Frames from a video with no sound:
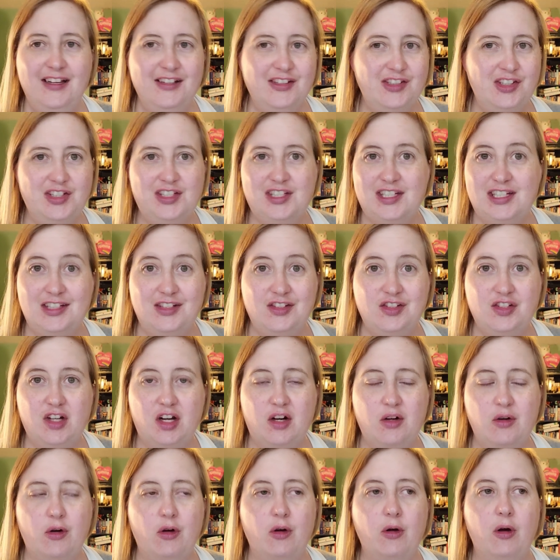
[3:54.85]
just in
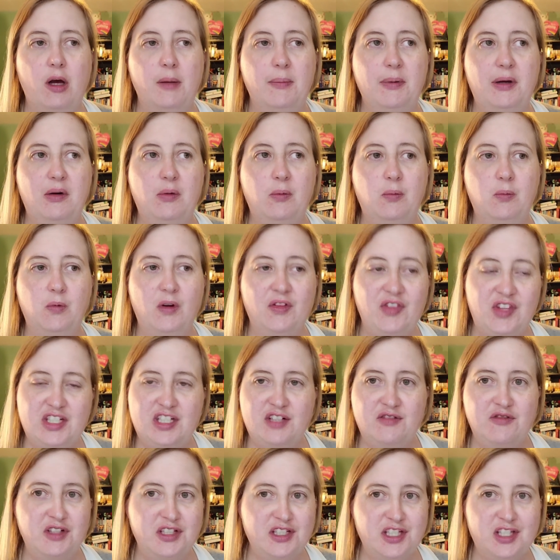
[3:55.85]
general about what the
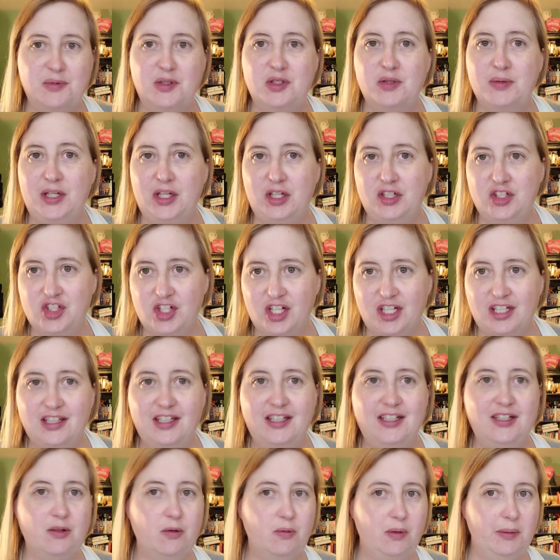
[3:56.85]
difference is between chick
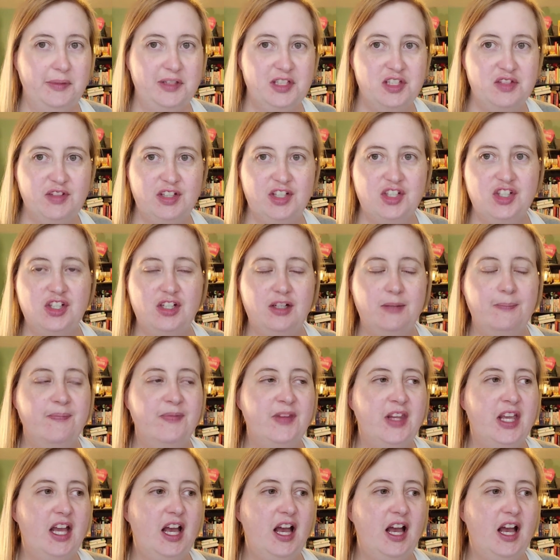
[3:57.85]
lit, women's fiction.